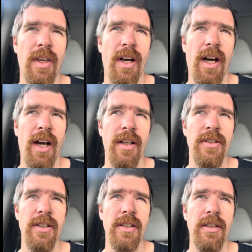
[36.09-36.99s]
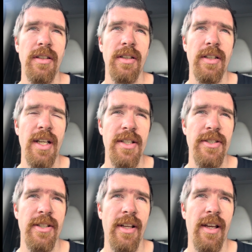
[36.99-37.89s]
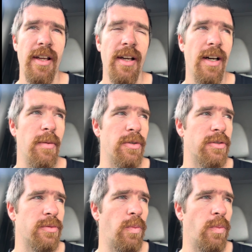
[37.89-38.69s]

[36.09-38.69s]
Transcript: and yesterday I was